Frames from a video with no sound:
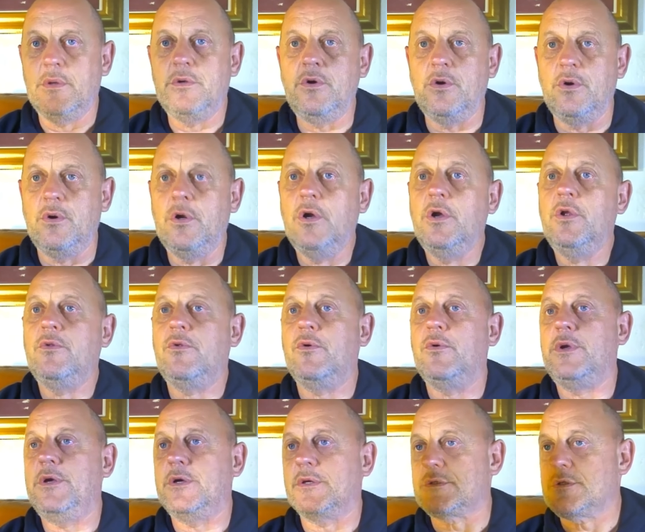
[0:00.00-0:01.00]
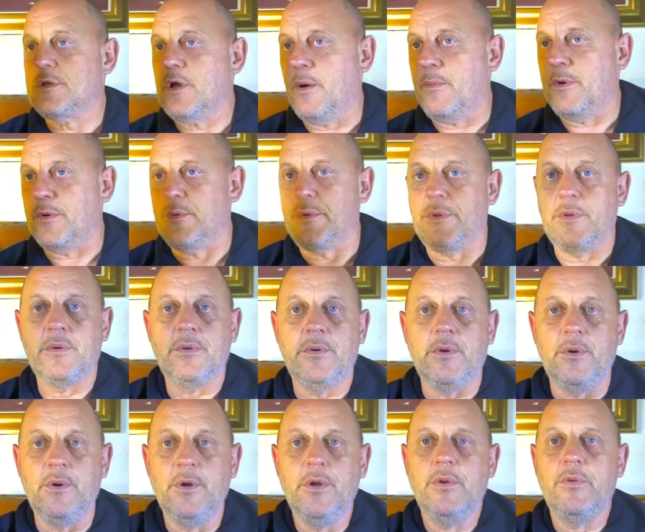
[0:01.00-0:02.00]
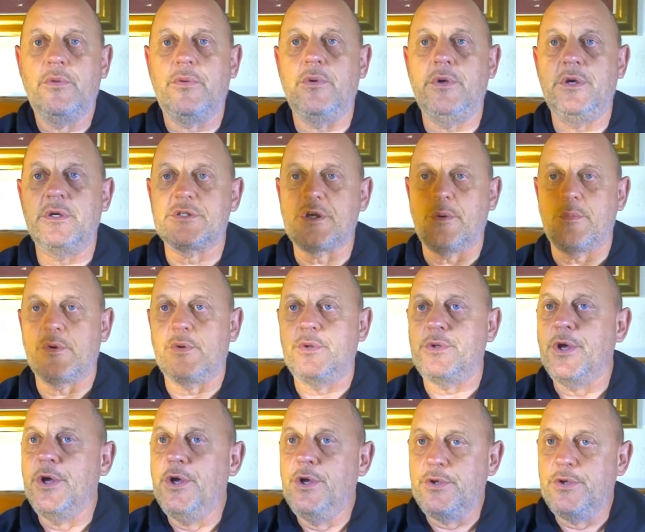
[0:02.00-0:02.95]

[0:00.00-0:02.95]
You, 2 years, up the road. You, 2 years, up the road.